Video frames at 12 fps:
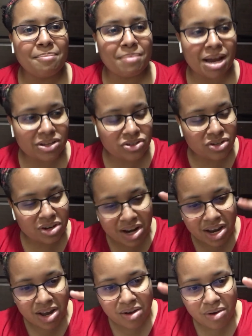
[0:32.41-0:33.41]
my
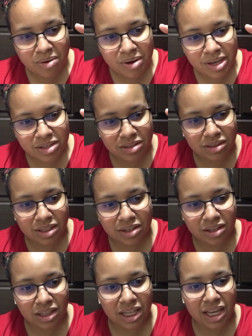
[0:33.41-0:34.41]
studio is
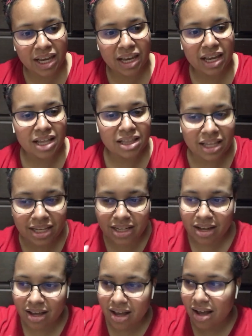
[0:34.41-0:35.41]
literally
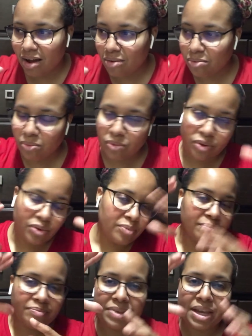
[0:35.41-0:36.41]
like a
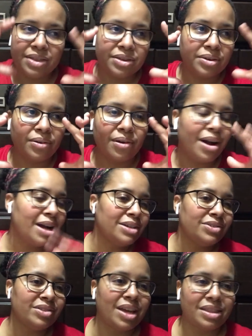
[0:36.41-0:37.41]
room in the
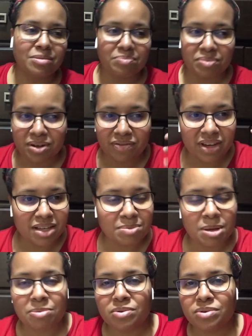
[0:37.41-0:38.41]
garage that the previous
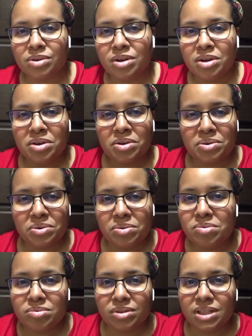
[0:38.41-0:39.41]
people
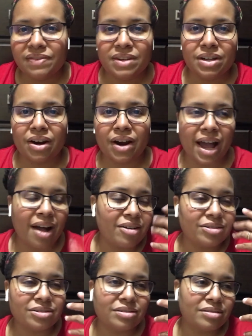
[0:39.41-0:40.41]
who lived in our
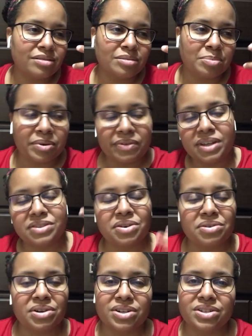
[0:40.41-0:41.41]
house, the previous
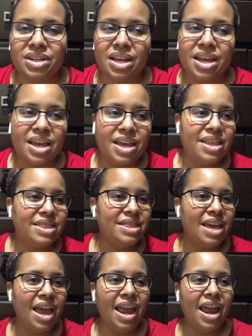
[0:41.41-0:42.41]
owners,
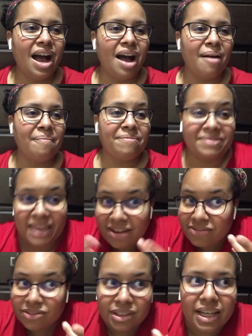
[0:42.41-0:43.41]
they
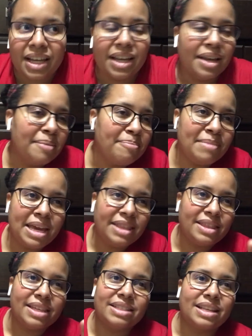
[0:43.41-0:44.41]
thankfully
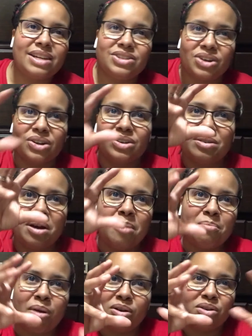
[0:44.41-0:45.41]
made this like turn
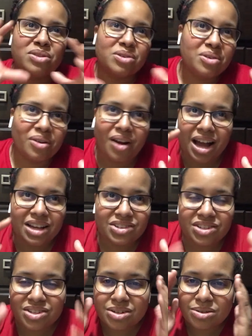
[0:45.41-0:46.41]
part of the garage
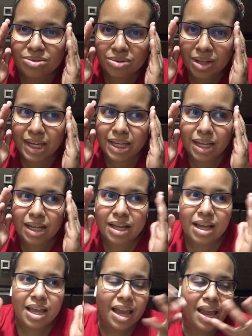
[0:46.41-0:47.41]
into like
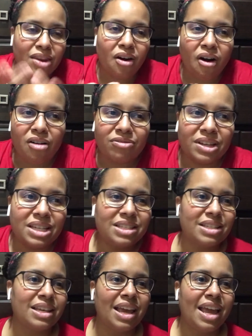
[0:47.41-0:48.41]
an
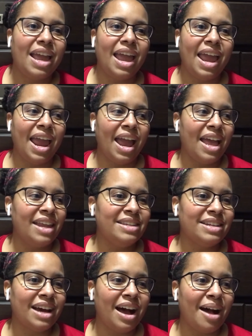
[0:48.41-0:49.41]
office.
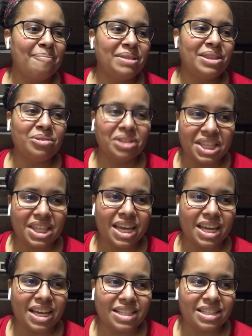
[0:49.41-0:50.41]
And but the only
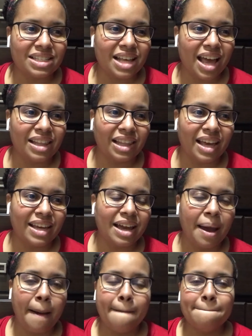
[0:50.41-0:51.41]
thing is that like
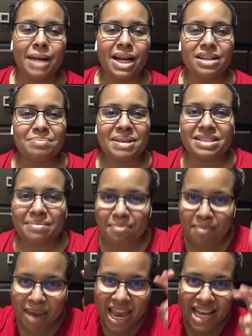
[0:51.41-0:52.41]
my husband's
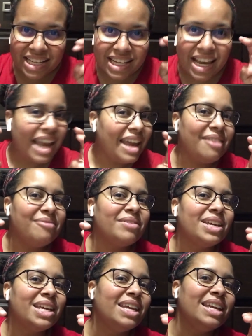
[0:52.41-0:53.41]
man cave
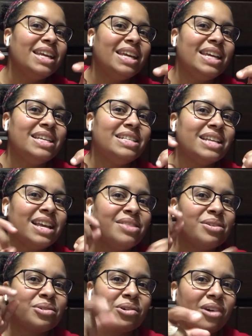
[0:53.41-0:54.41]
is
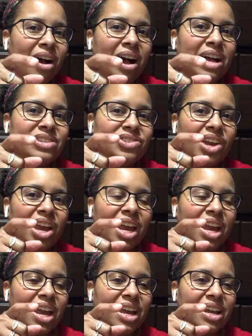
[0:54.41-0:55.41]
in the garage,
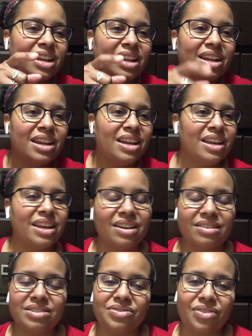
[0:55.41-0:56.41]
and
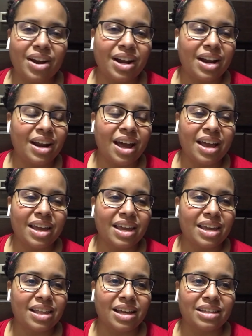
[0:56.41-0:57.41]
it's Friday night.
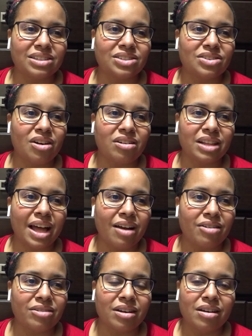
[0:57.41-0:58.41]
He likes to talk
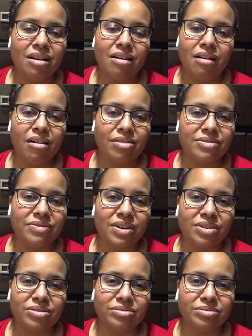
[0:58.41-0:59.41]
loud on the
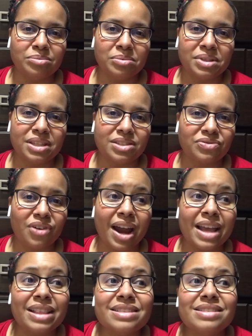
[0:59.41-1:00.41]
phone with his
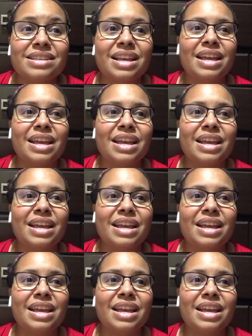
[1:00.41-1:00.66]
friends,